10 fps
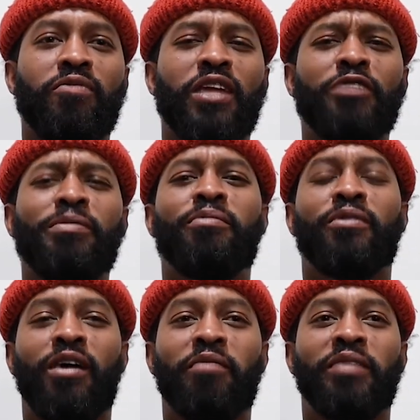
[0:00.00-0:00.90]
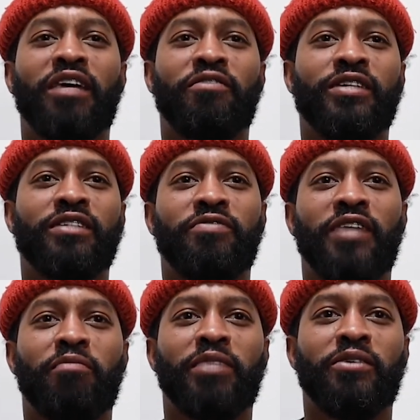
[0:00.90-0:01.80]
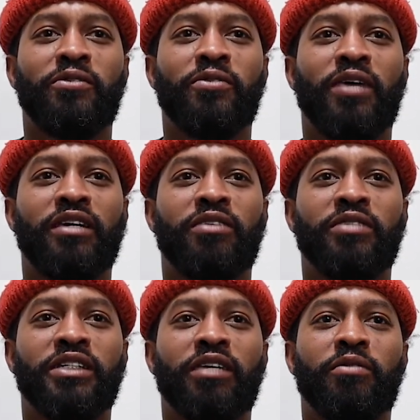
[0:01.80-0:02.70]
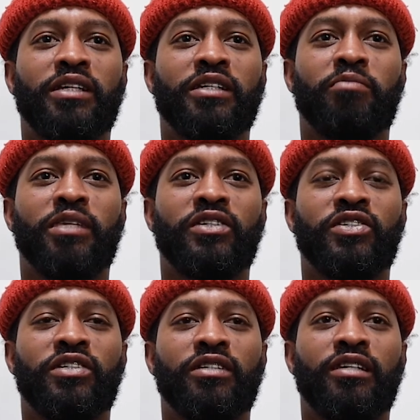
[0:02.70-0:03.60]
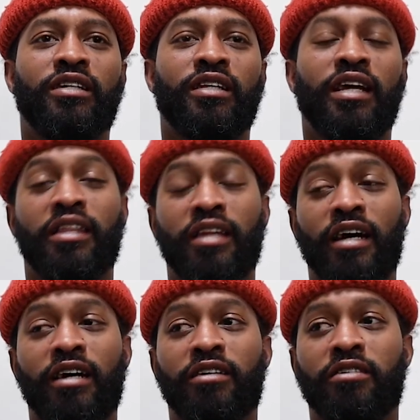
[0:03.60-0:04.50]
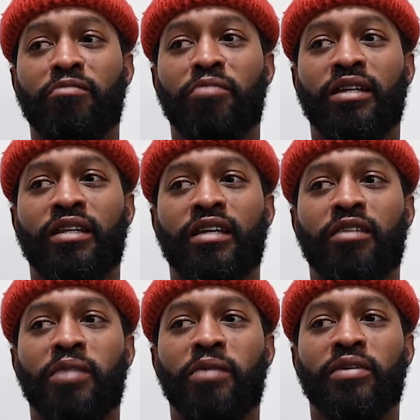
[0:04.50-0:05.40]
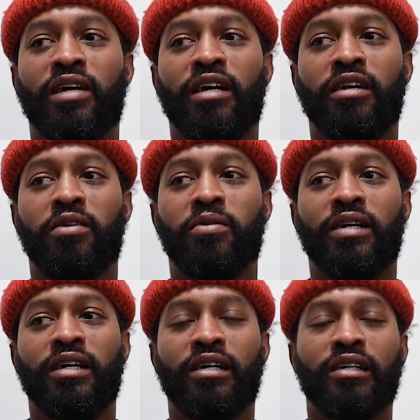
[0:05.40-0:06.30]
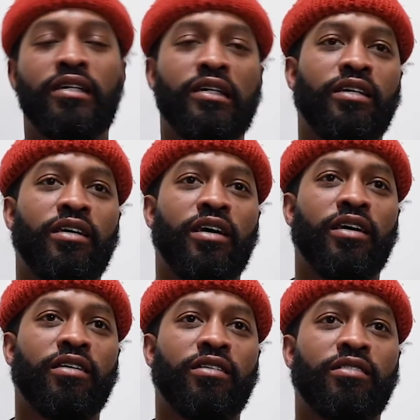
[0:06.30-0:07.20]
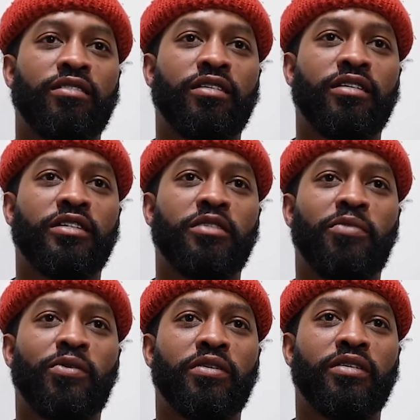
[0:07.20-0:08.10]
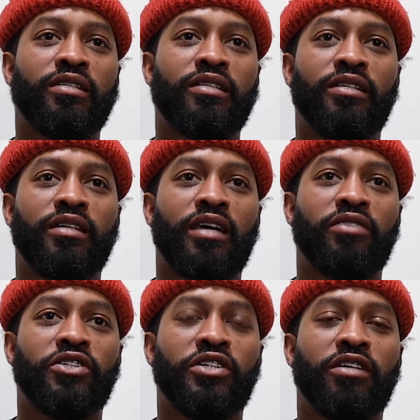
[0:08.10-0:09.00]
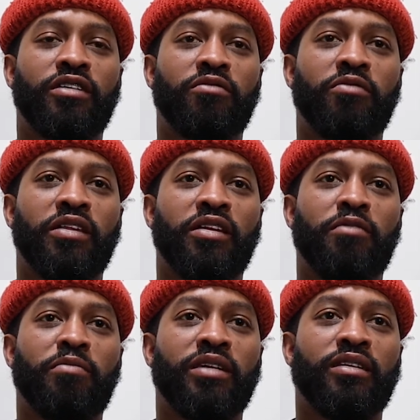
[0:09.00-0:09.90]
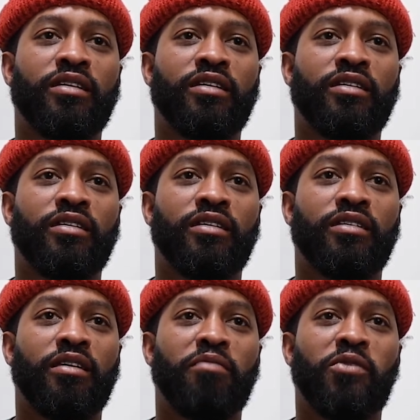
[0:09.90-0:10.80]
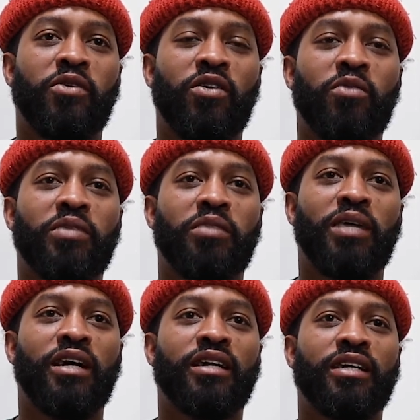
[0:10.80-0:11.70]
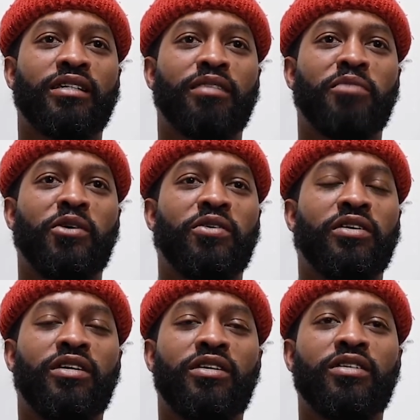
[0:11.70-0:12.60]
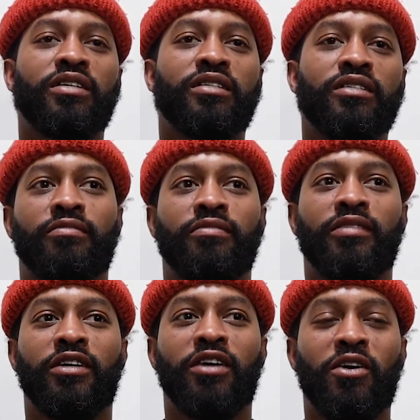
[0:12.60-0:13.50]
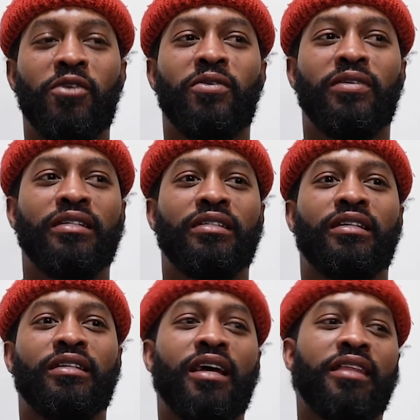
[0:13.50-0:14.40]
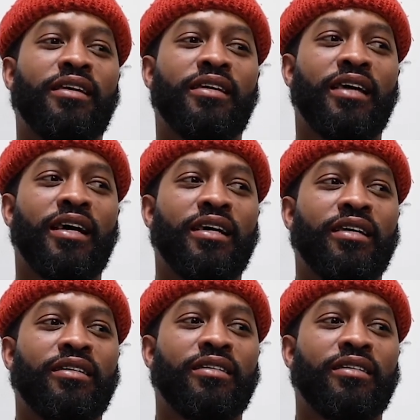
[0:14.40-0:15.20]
It's people around me, like friends and family, who I don't share with as much like that. But then the people that I know that are good support, I'll share with them, and I'm more open about it as I'm going along. Go. I think that,